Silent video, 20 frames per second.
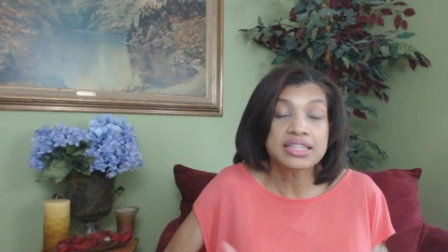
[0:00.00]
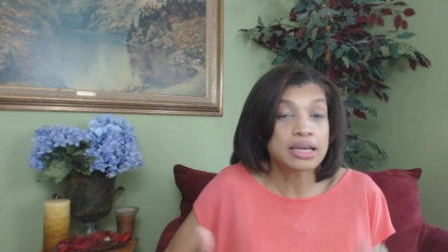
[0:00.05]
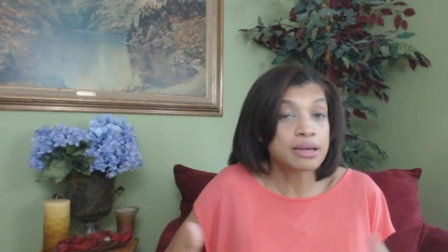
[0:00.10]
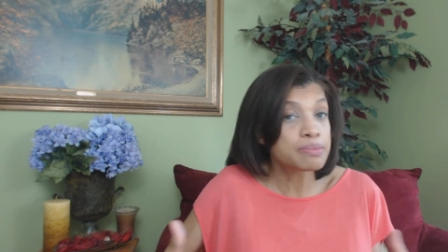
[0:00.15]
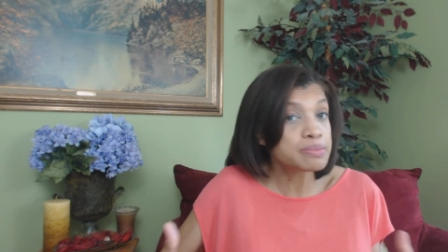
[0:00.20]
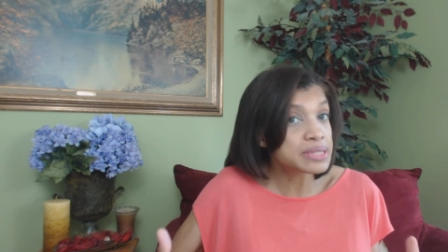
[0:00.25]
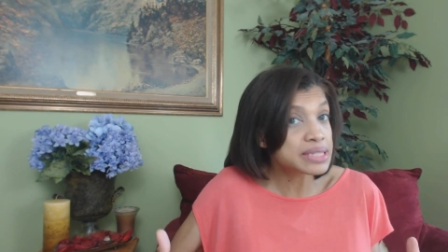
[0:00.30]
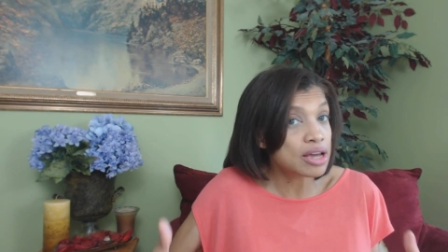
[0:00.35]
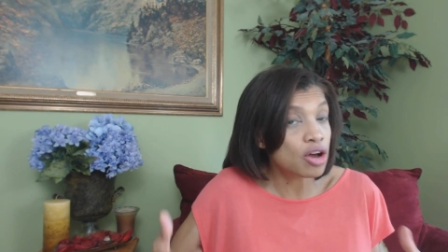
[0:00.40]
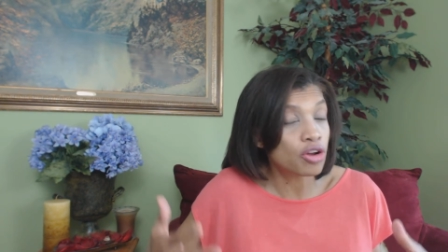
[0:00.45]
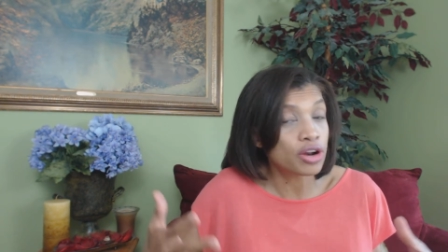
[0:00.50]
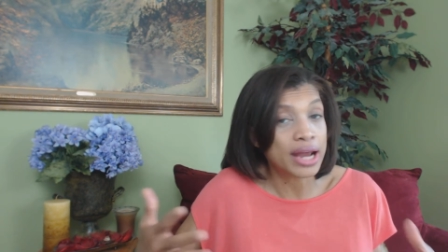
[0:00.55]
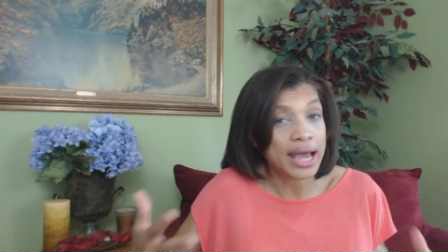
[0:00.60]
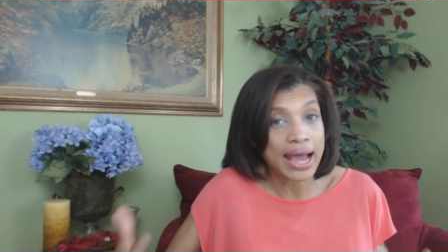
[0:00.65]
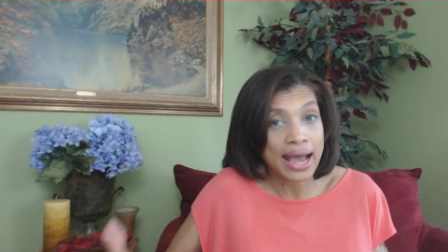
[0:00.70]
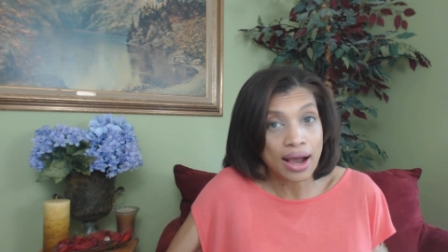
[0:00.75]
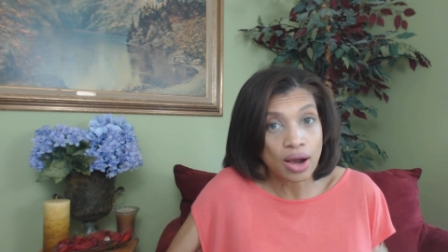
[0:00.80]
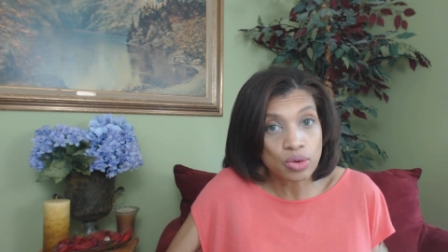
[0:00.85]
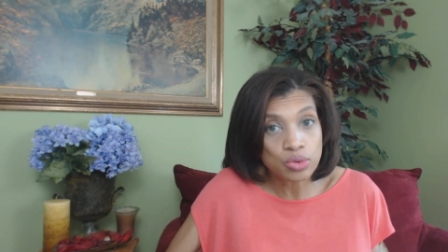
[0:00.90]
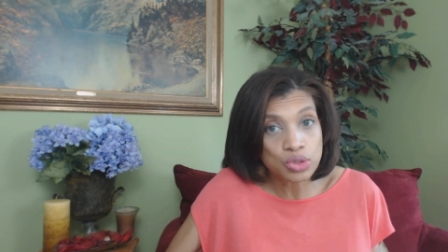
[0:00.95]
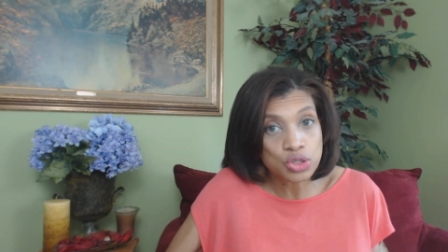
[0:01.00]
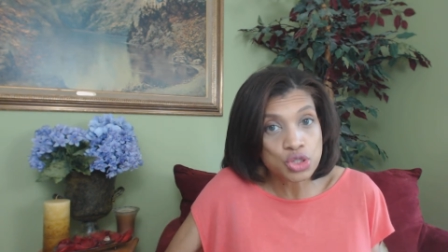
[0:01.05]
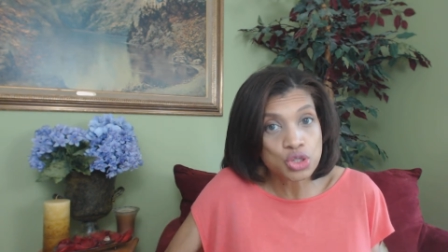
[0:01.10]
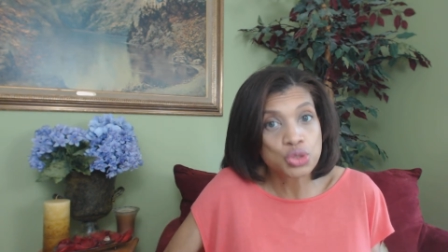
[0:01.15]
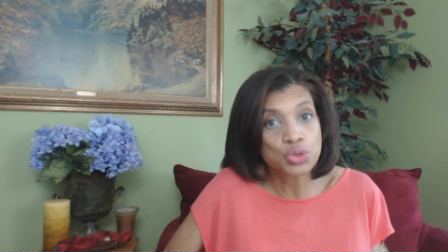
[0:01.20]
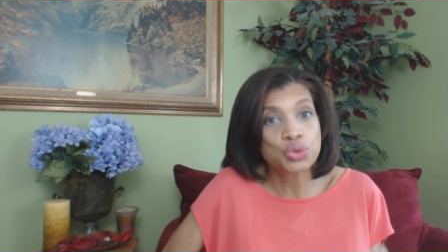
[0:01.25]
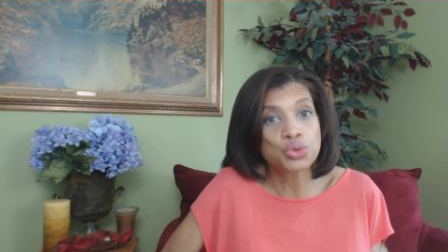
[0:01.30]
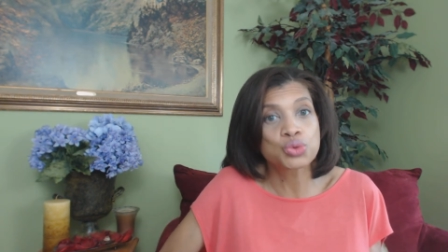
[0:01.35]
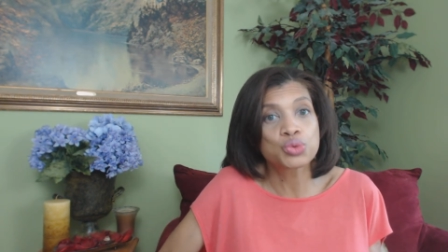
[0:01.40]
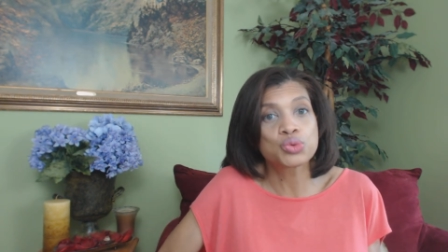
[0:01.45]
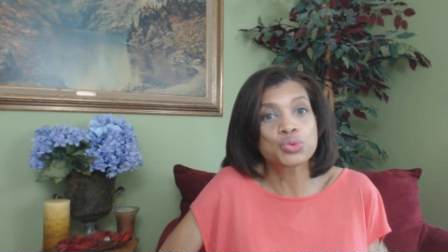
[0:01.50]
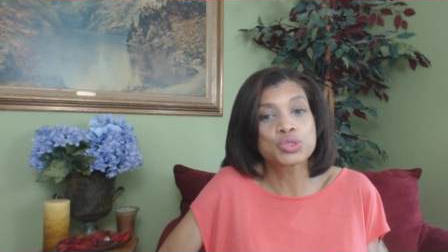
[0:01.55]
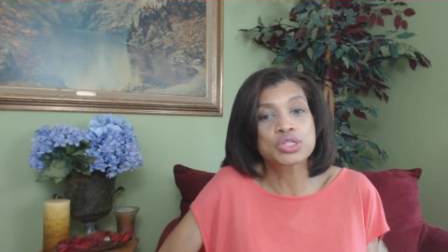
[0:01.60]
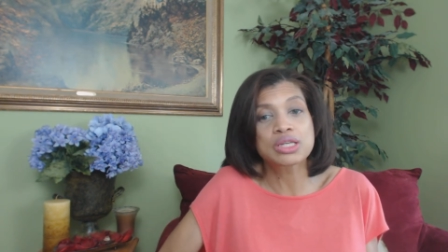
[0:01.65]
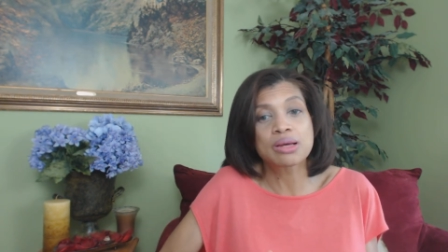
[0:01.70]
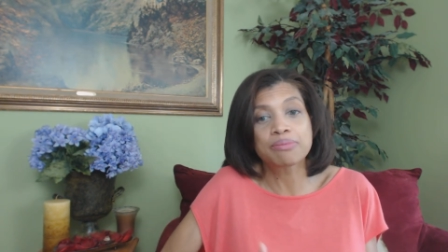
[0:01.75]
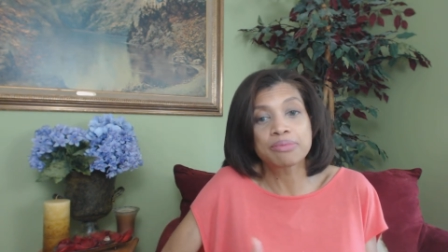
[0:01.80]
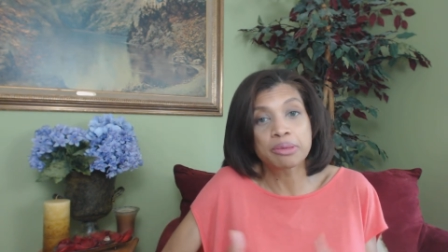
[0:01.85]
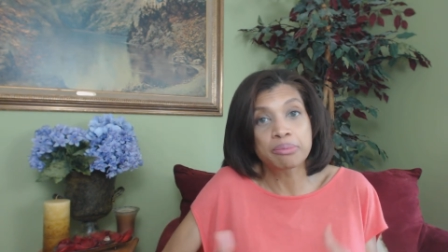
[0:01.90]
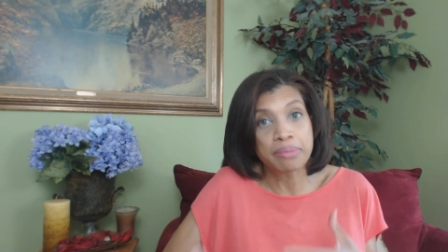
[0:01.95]
tips on how to
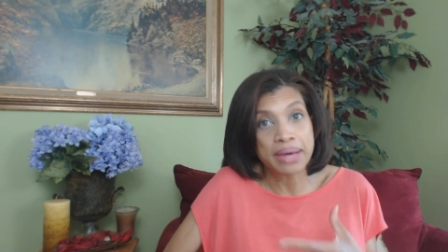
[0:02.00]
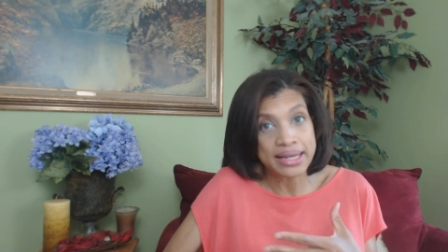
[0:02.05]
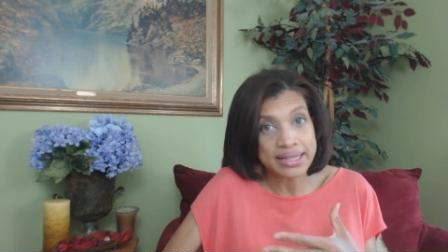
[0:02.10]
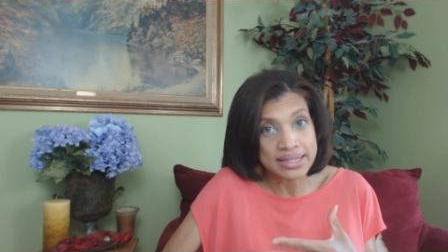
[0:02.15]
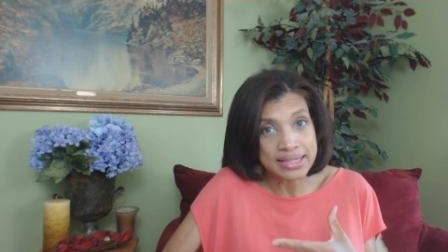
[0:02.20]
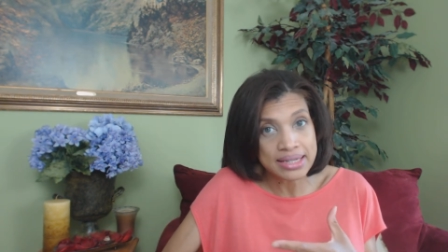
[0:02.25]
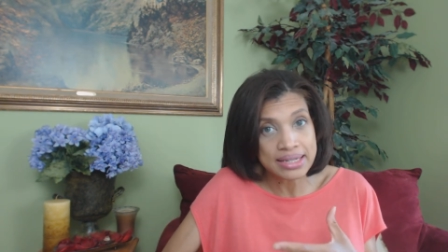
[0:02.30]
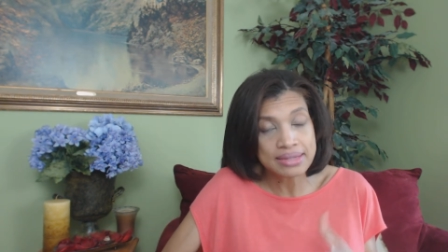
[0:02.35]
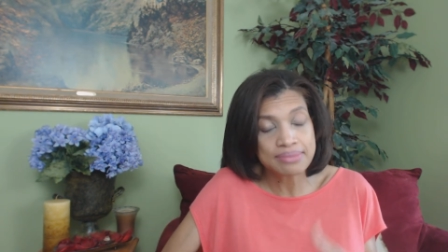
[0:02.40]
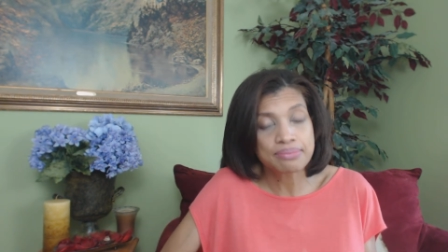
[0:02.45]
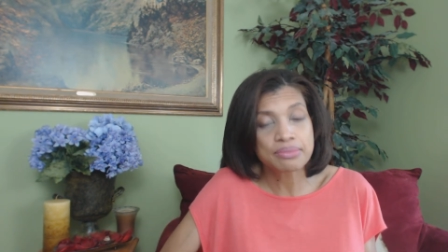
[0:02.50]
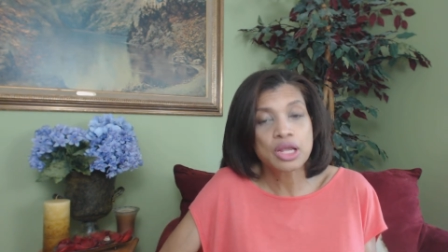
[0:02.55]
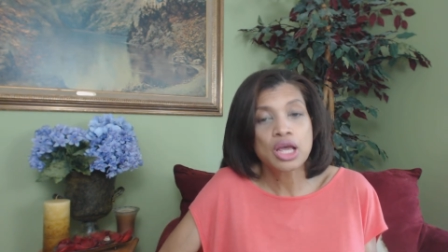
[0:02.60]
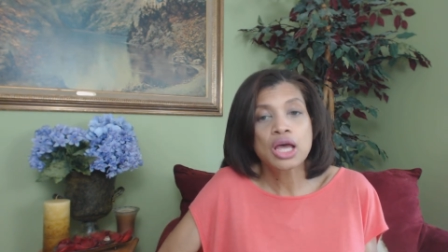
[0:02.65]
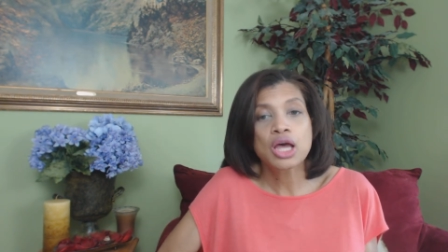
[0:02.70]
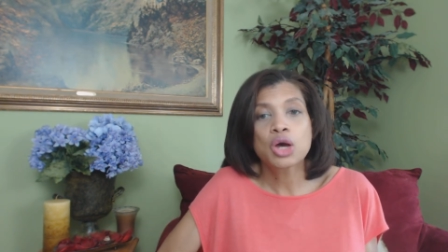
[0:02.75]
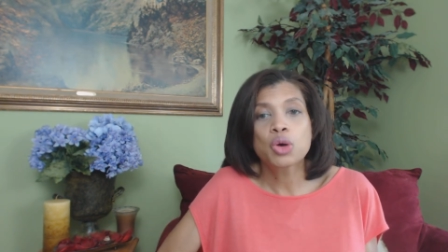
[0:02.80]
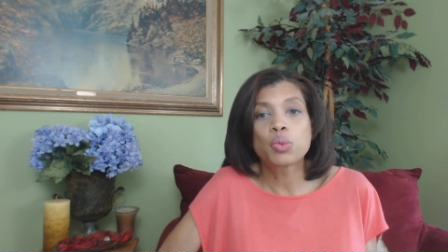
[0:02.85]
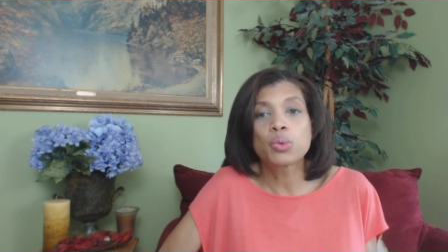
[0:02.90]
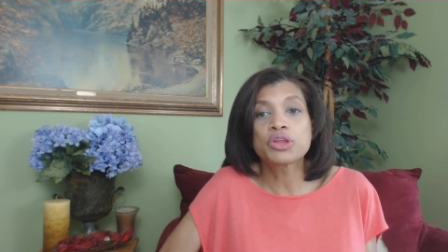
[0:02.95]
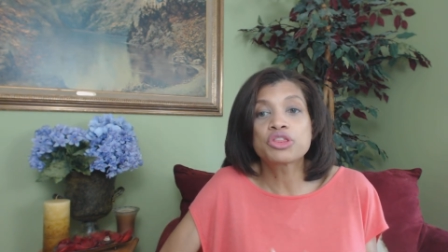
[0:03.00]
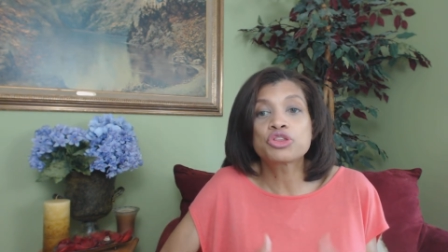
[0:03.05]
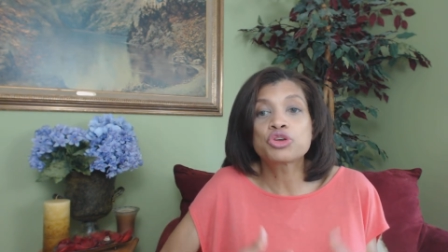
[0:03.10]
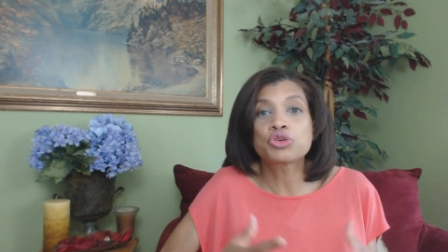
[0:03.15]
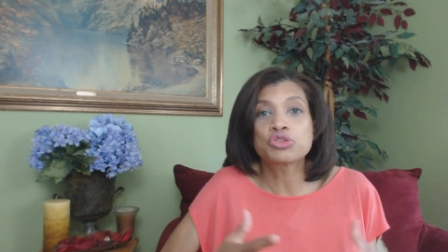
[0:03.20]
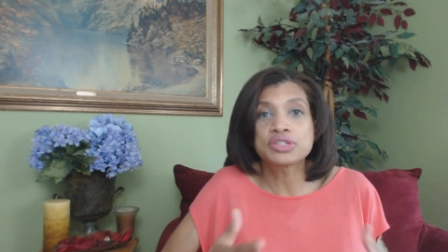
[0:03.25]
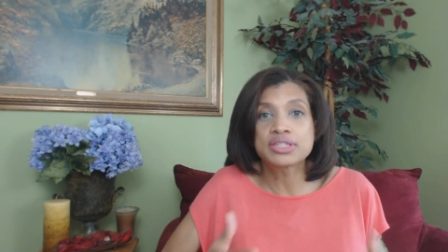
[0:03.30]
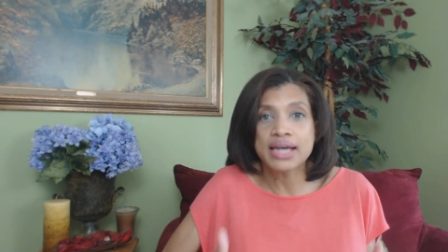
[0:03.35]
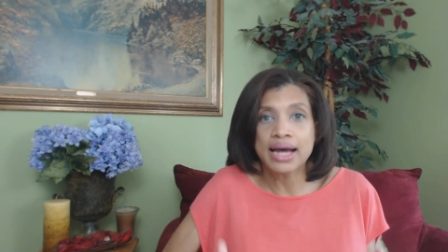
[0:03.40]
supplement it with your